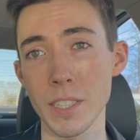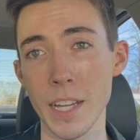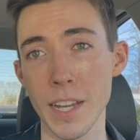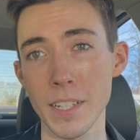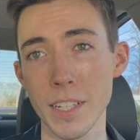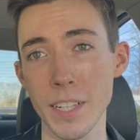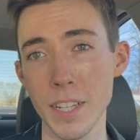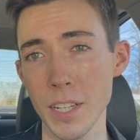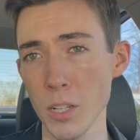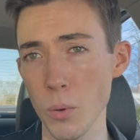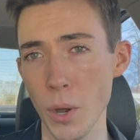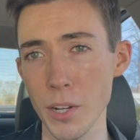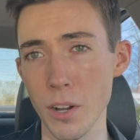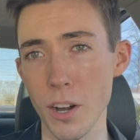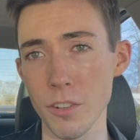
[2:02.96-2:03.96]
that
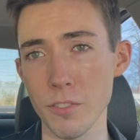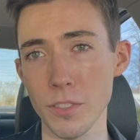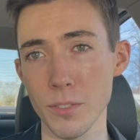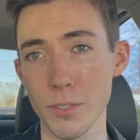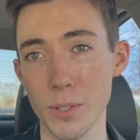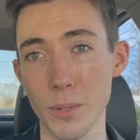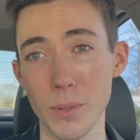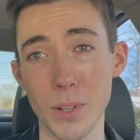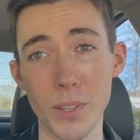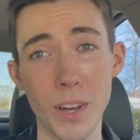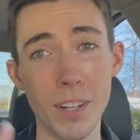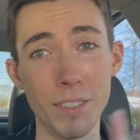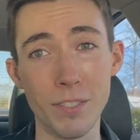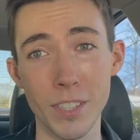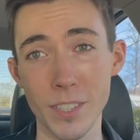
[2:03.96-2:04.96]
quite often. So a
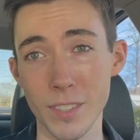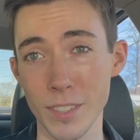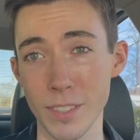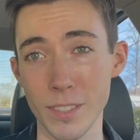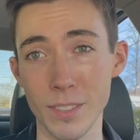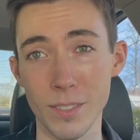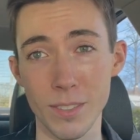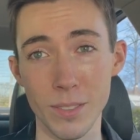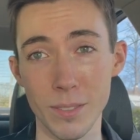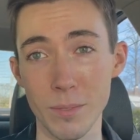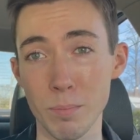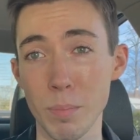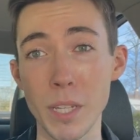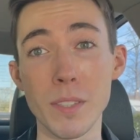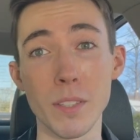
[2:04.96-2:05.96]
lot of this is
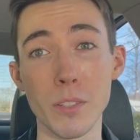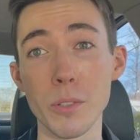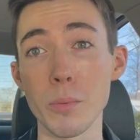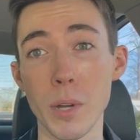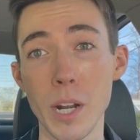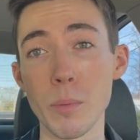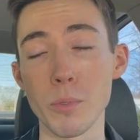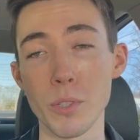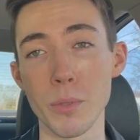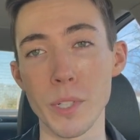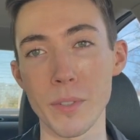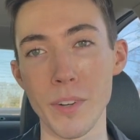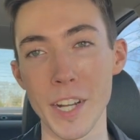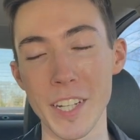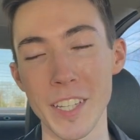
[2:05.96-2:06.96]
basically what I'm
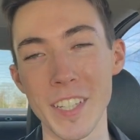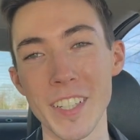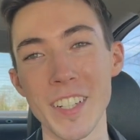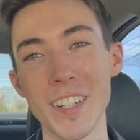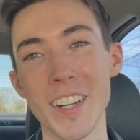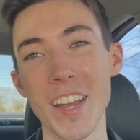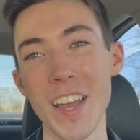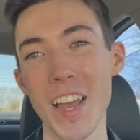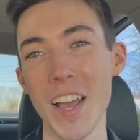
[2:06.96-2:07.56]
doing right here.